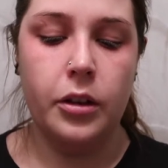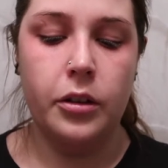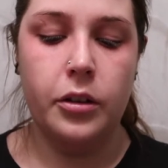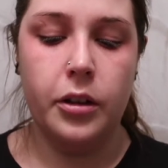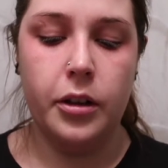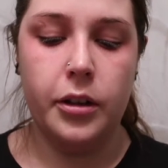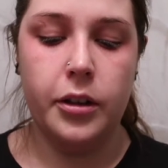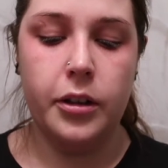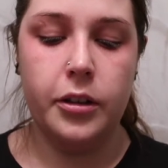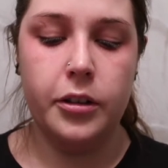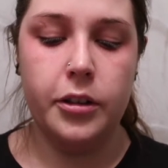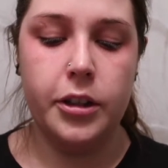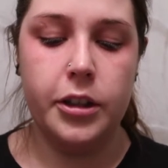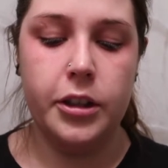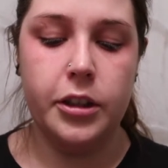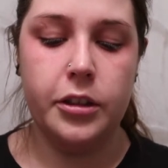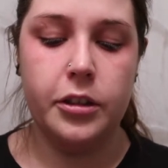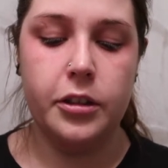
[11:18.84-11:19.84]
So I
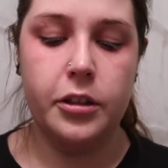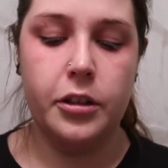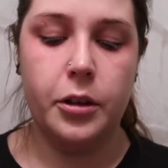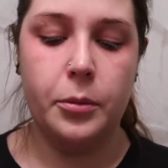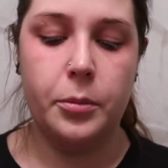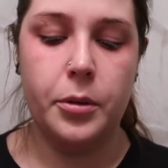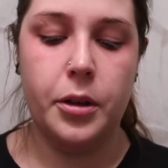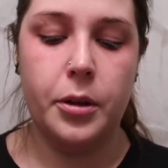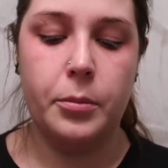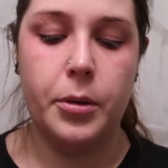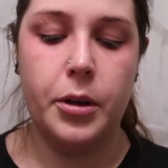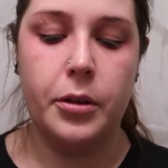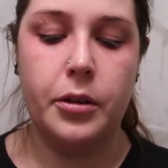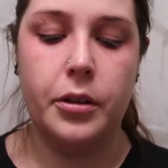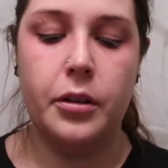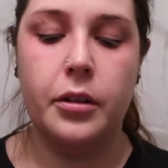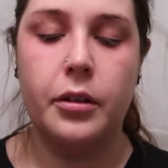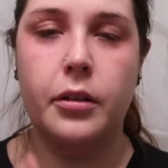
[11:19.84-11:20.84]
literally just scoop some
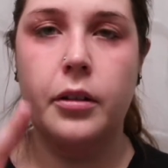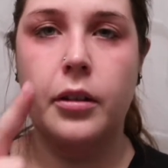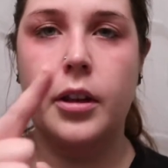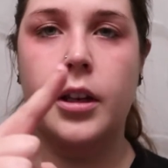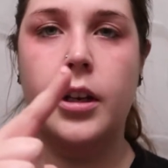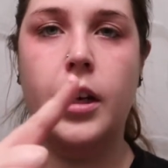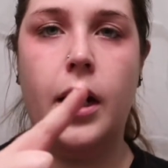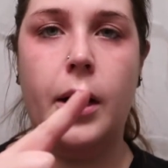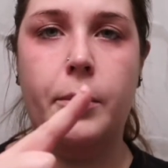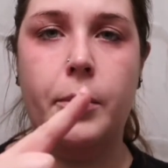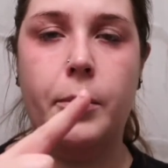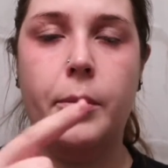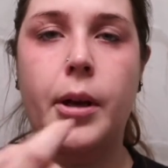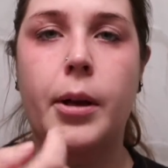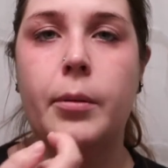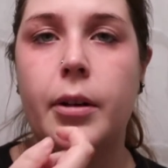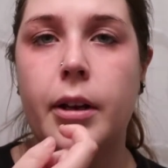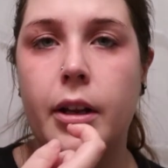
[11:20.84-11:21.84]
on the top of
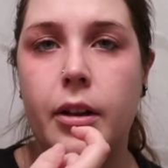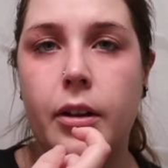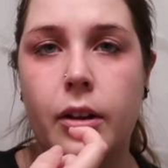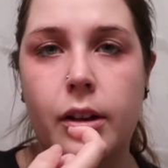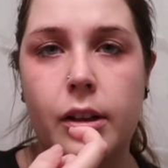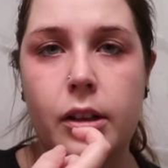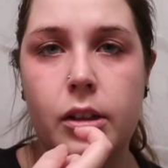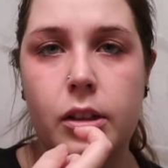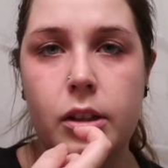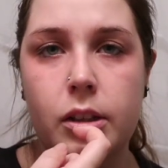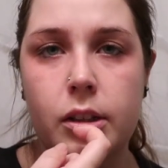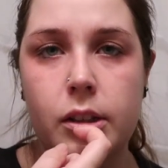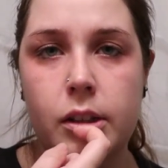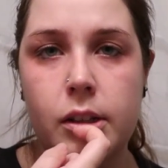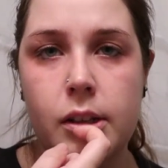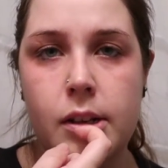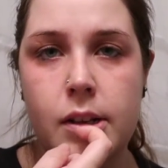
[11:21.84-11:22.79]
my nail and just